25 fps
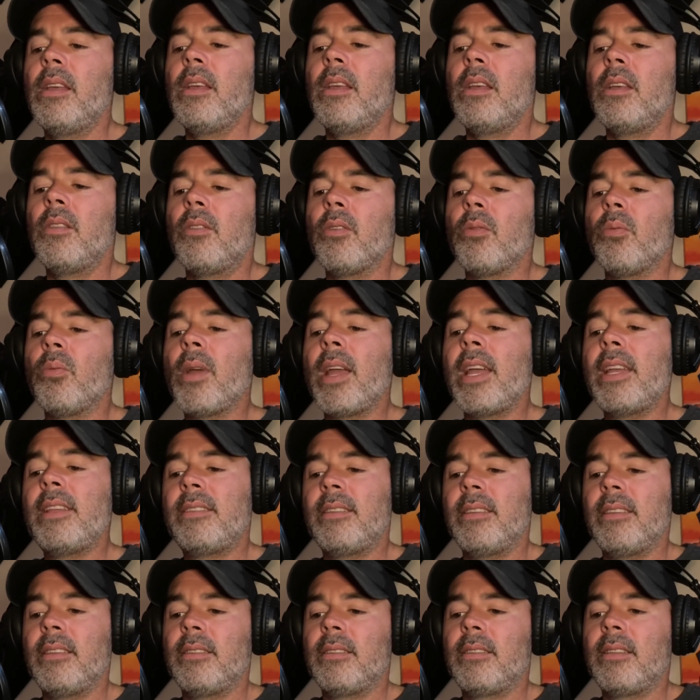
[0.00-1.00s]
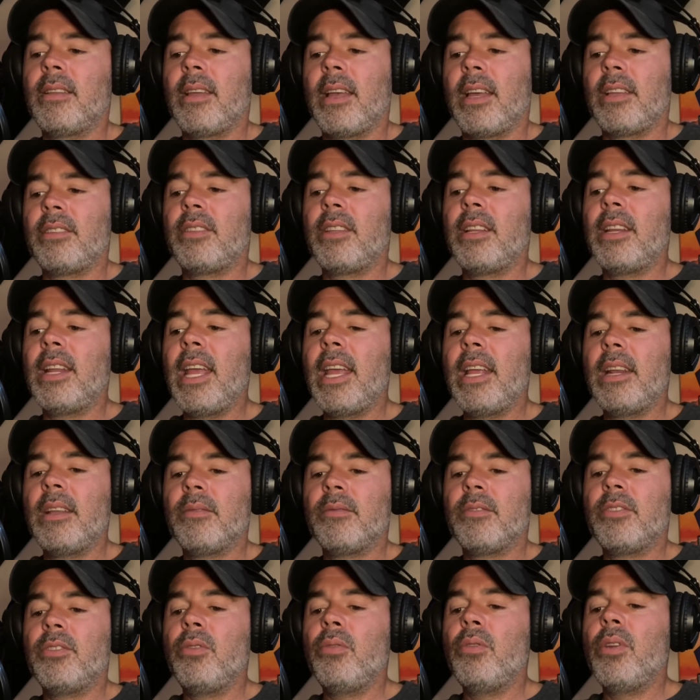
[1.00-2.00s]
The races, as the
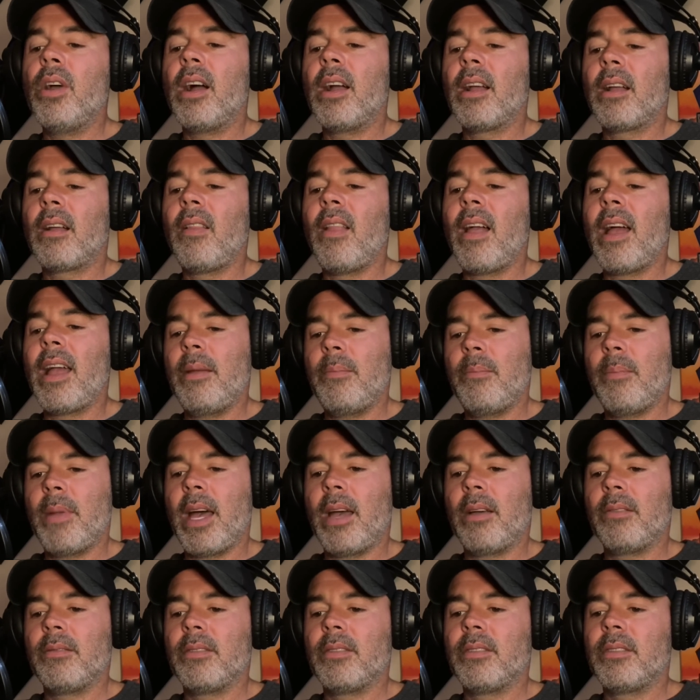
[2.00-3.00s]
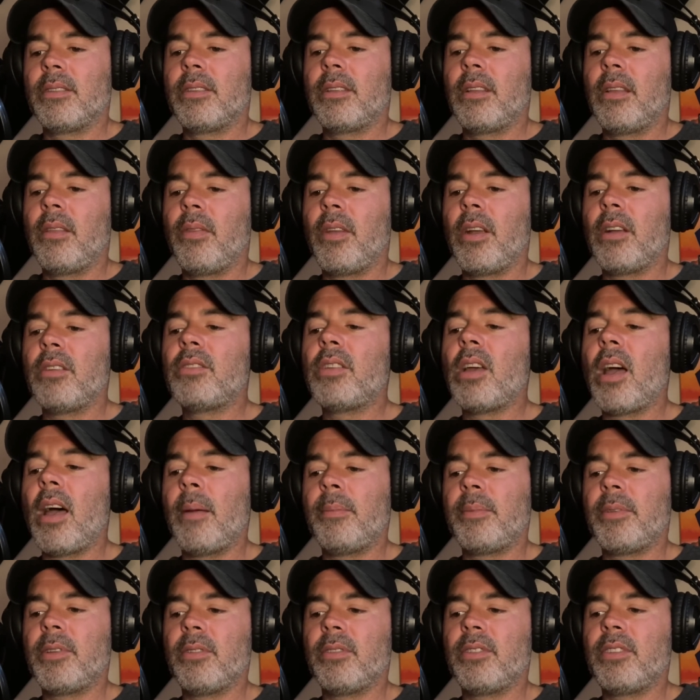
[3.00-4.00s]
natives, do not climb mountains. Their
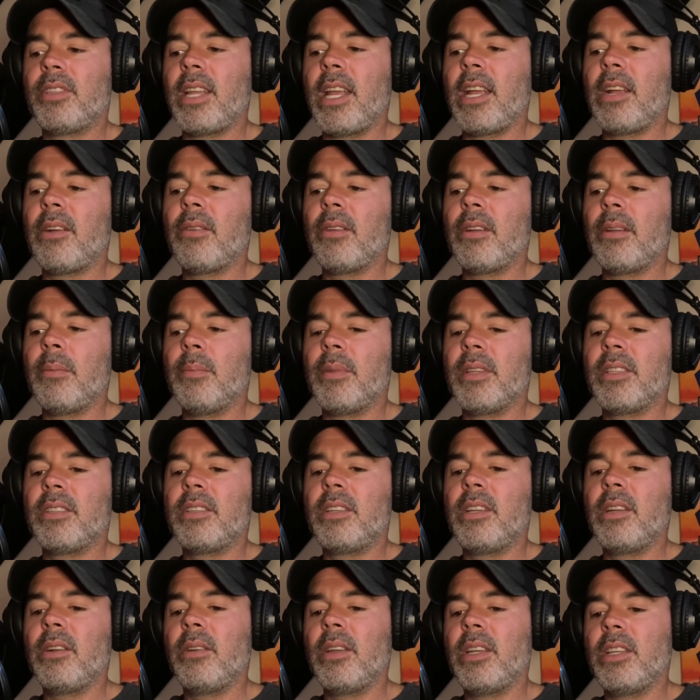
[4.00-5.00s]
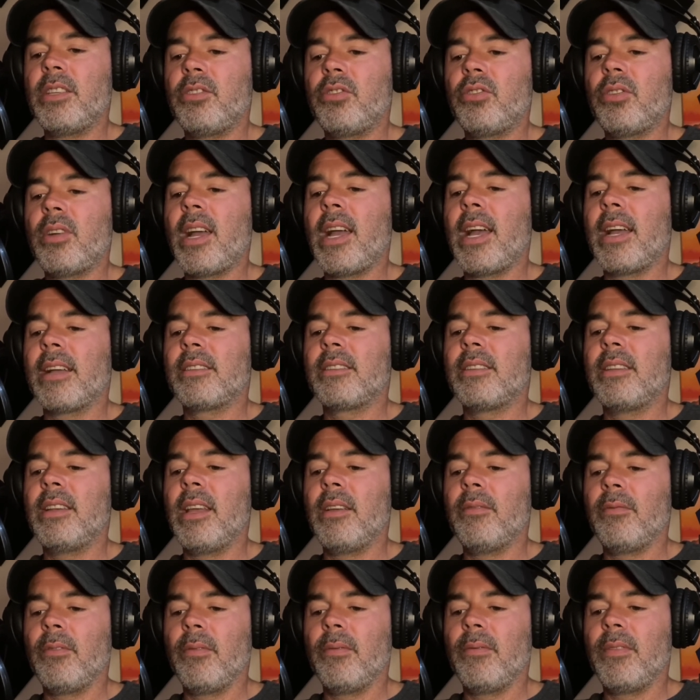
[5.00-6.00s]
tops are sacred and mysterious tracts
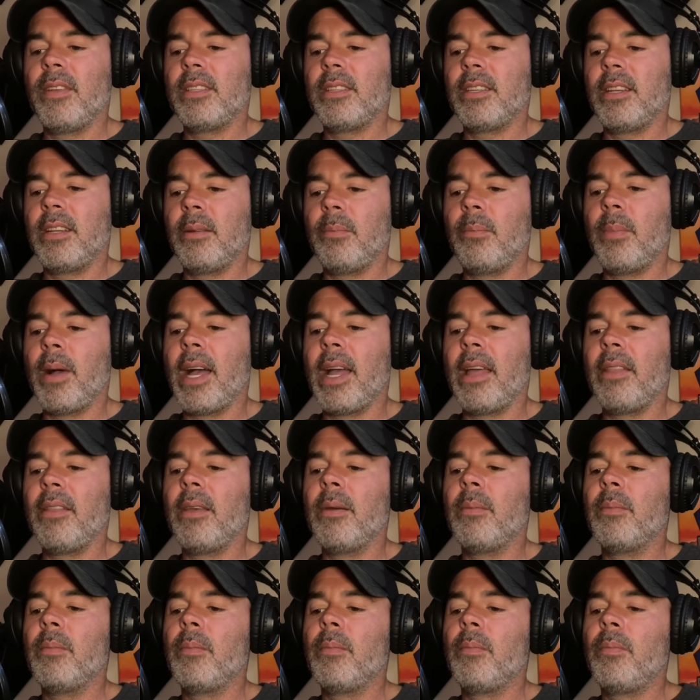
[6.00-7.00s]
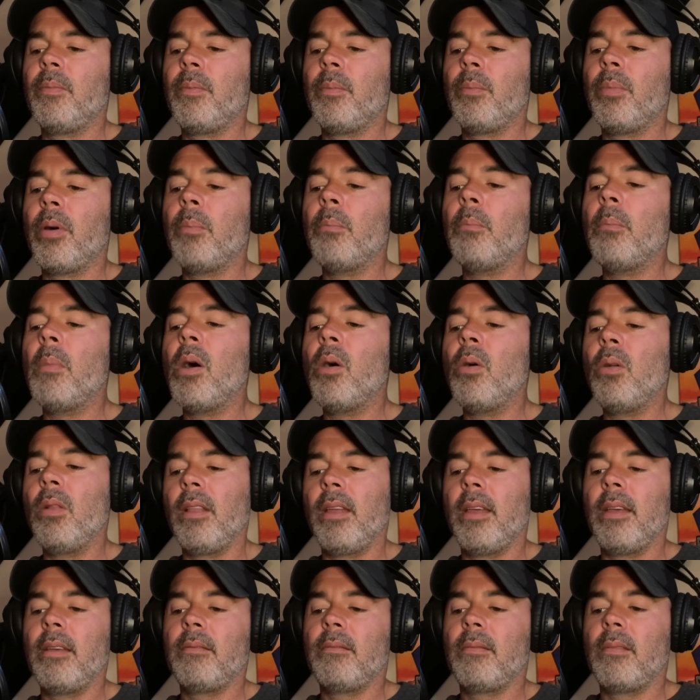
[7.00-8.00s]
never visited by them.
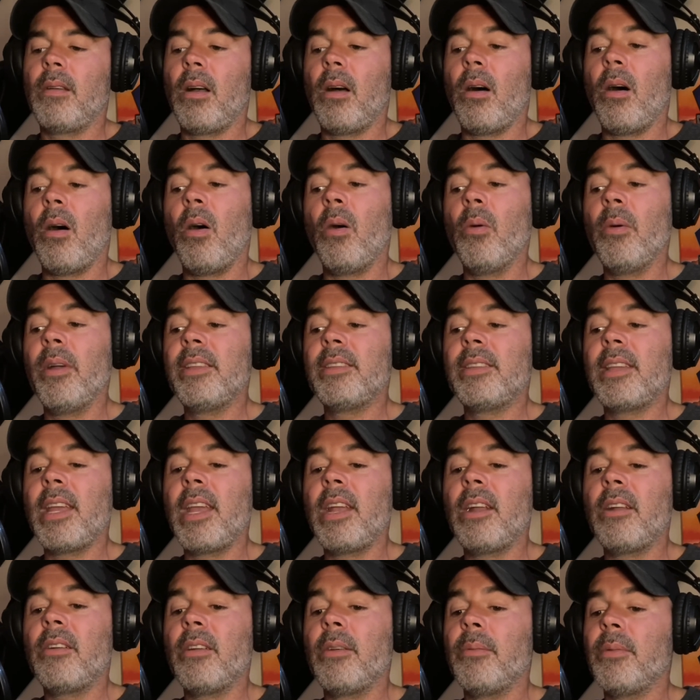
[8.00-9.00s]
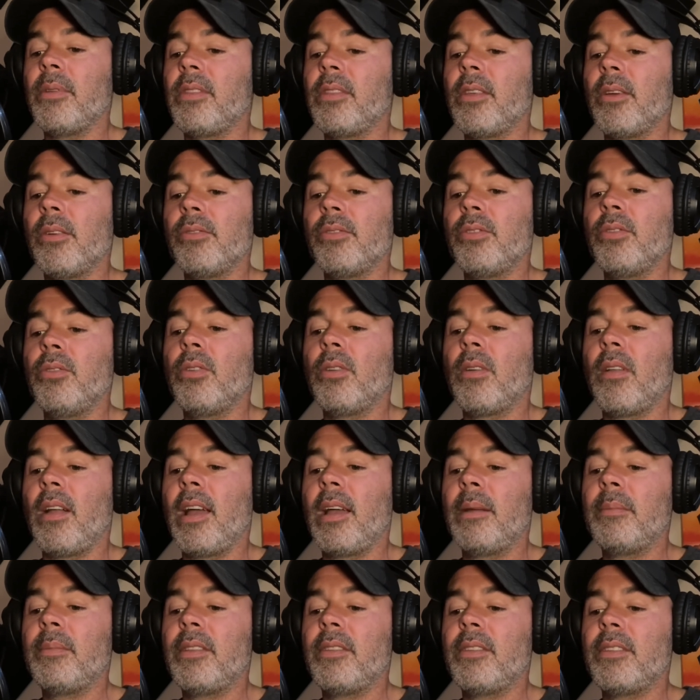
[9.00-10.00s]
Pomola, always angry with those who
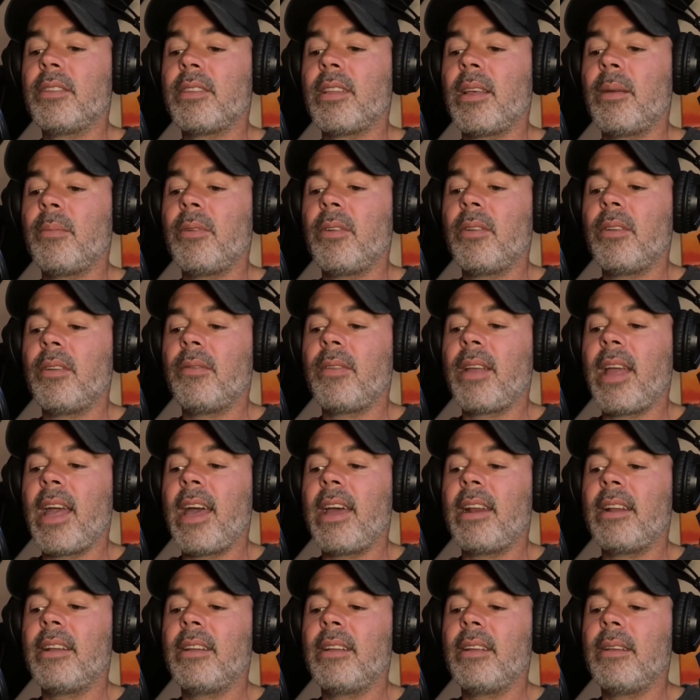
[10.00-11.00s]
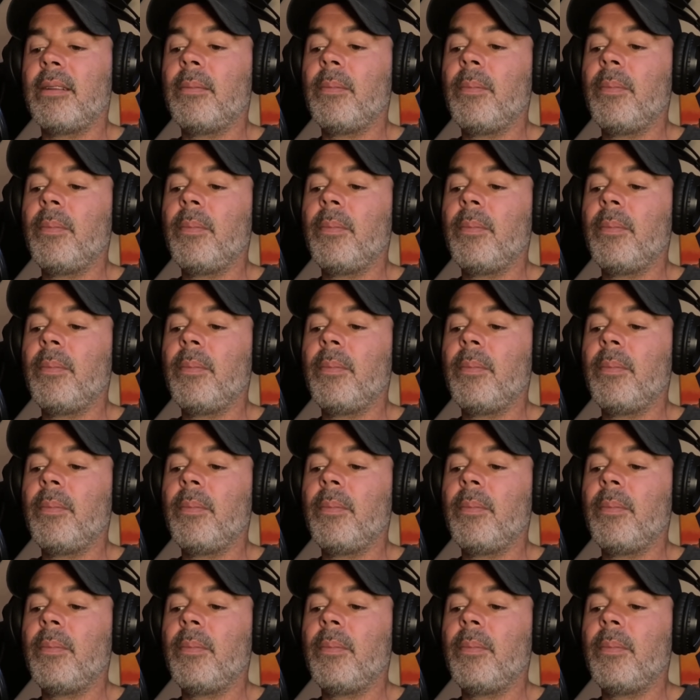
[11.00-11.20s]
climb to the summit of Katahdin.